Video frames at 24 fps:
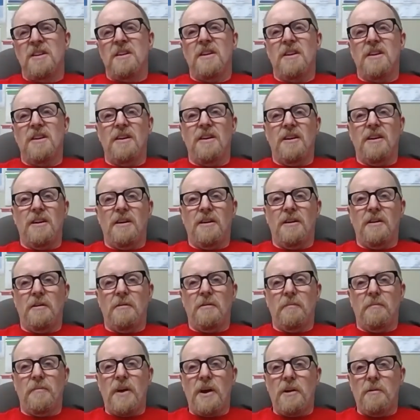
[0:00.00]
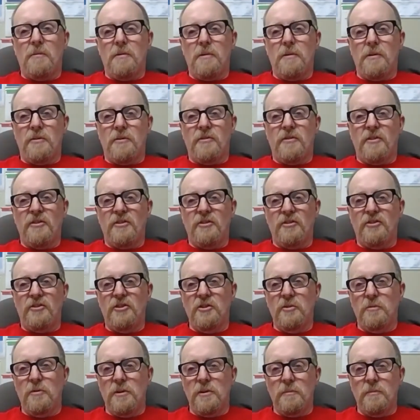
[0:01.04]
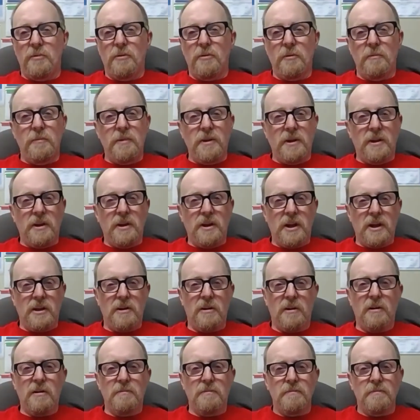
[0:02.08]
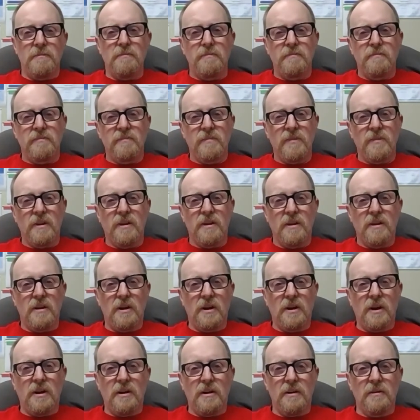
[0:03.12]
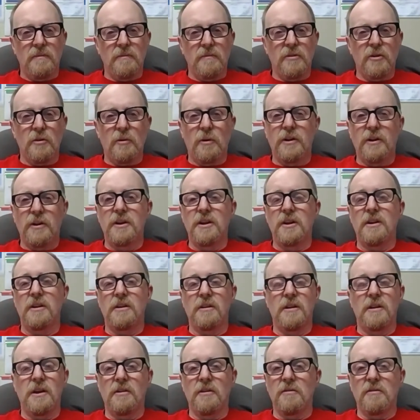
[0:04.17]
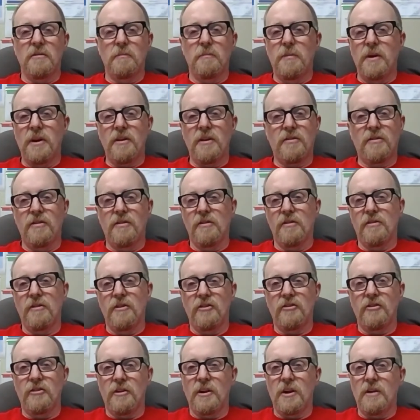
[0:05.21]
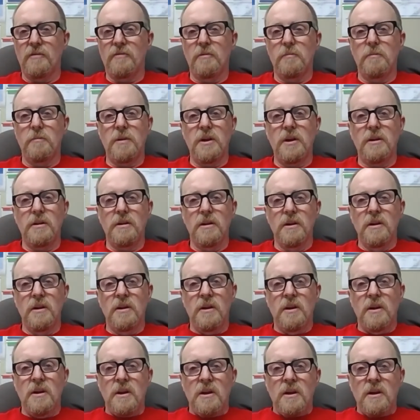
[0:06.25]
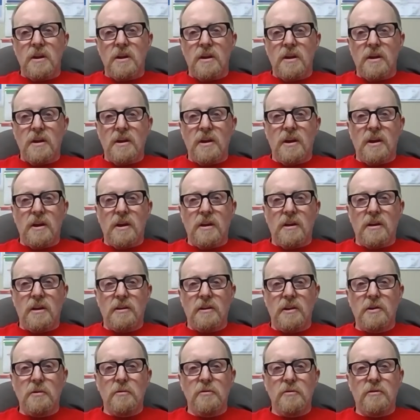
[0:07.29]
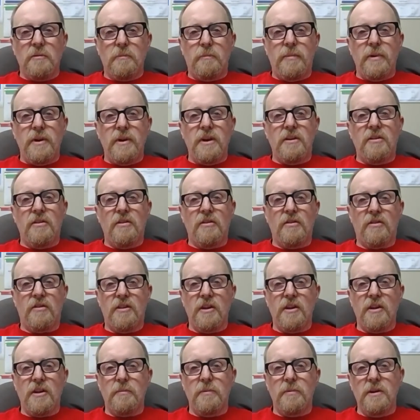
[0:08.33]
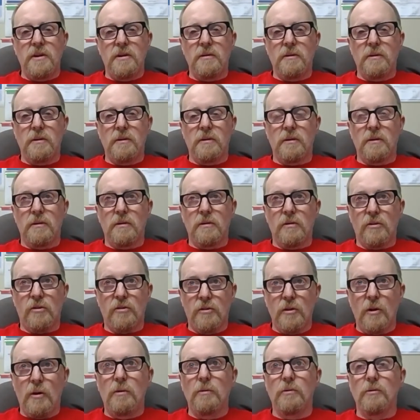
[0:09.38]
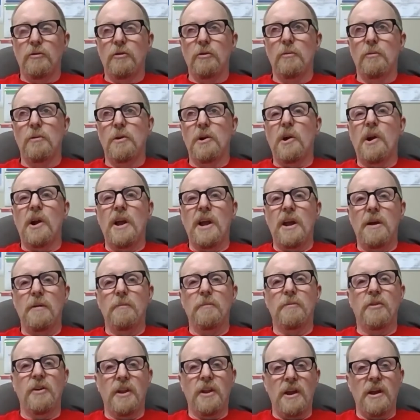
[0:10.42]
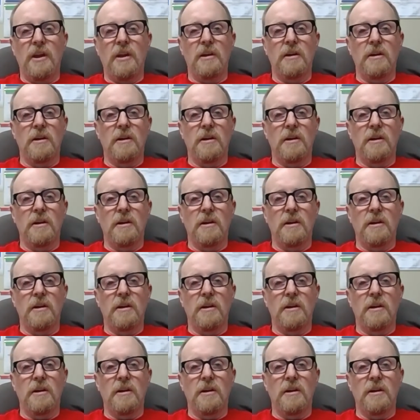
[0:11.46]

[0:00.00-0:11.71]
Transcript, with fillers: um, that would she wouldn't put me in any harm. Um, so I did it, and it's the best decision I ever made and it was a big stepping stone to where I am today